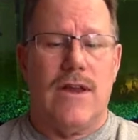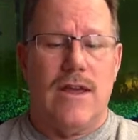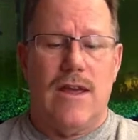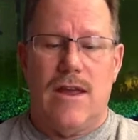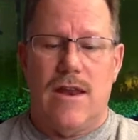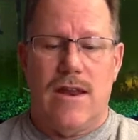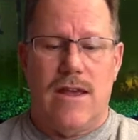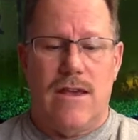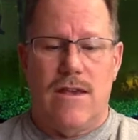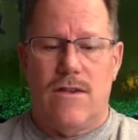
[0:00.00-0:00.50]

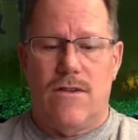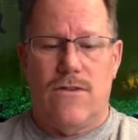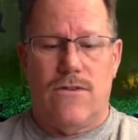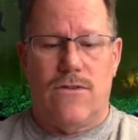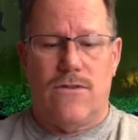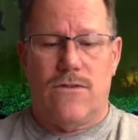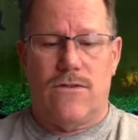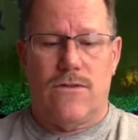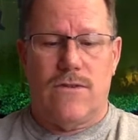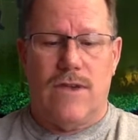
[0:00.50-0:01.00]
It
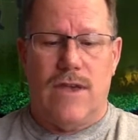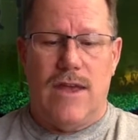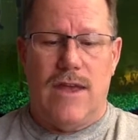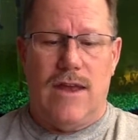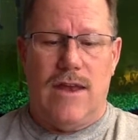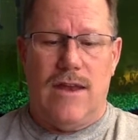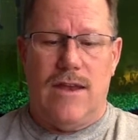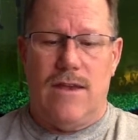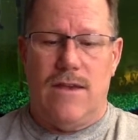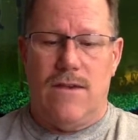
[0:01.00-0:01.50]

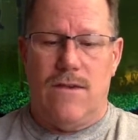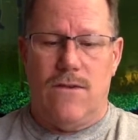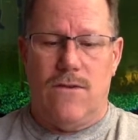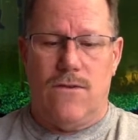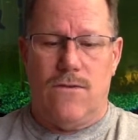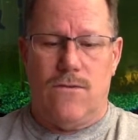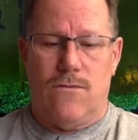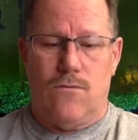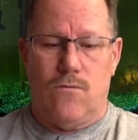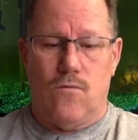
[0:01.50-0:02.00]

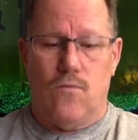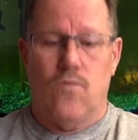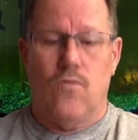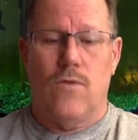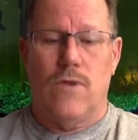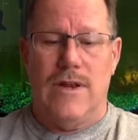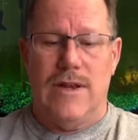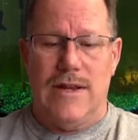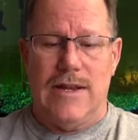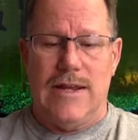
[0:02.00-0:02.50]
is
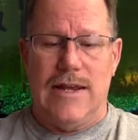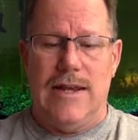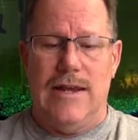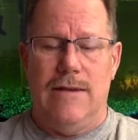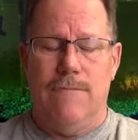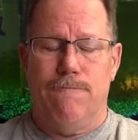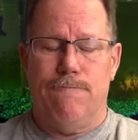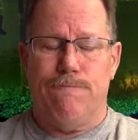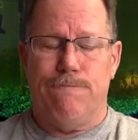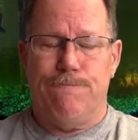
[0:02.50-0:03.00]

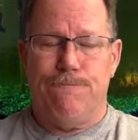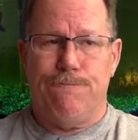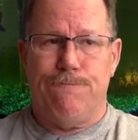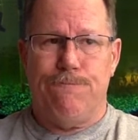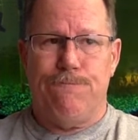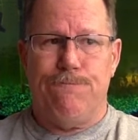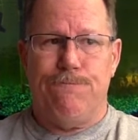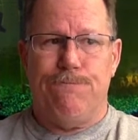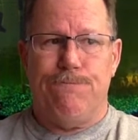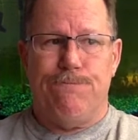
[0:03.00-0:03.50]
really,
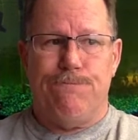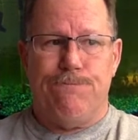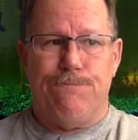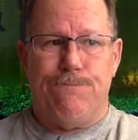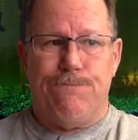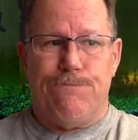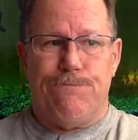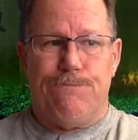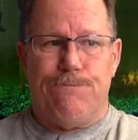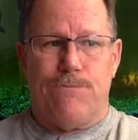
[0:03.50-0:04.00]

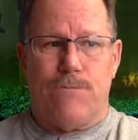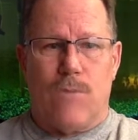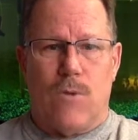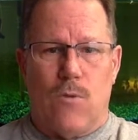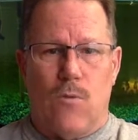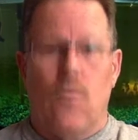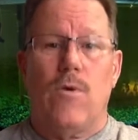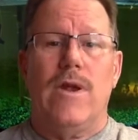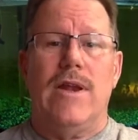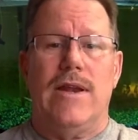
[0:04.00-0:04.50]

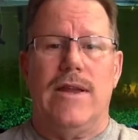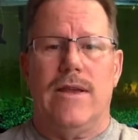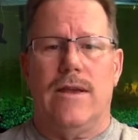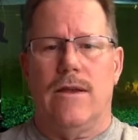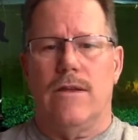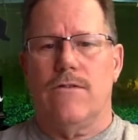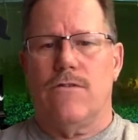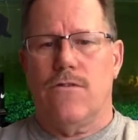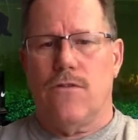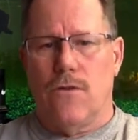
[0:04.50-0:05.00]
really
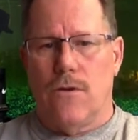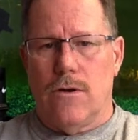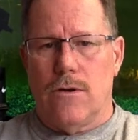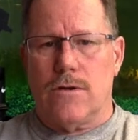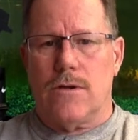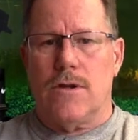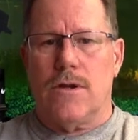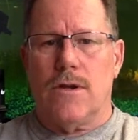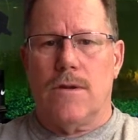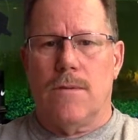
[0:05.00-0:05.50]
uncertain.